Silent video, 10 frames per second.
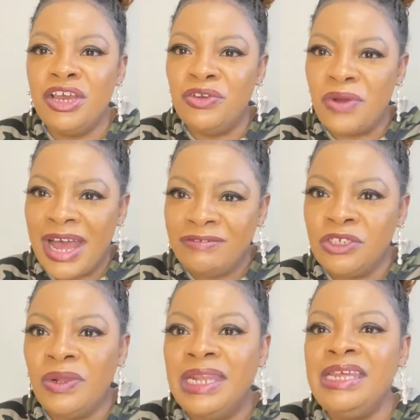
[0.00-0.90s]
you have
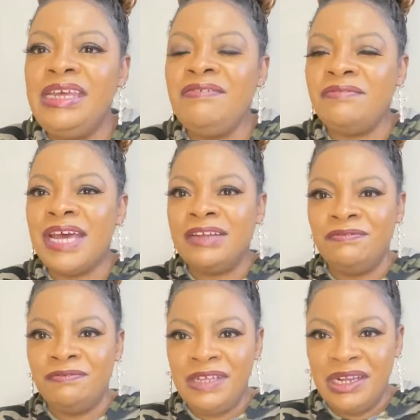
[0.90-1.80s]
to leave that
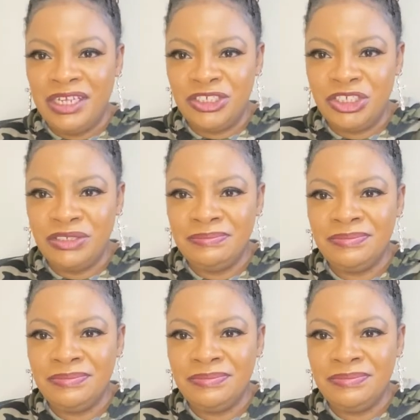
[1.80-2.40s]
village.